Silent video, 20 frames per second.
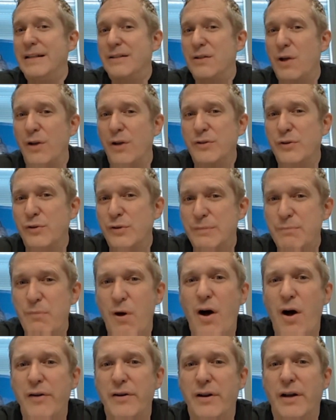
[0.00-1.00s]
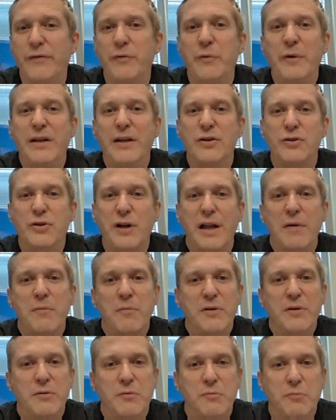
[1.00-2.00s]
it's also small enough we can train it
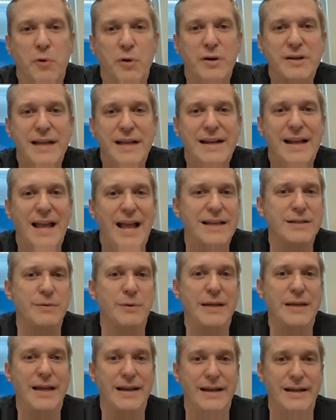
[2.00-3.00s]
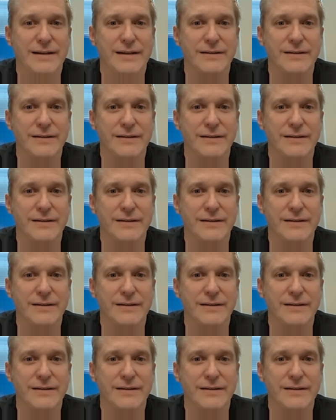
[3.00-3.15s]
with more data as we get it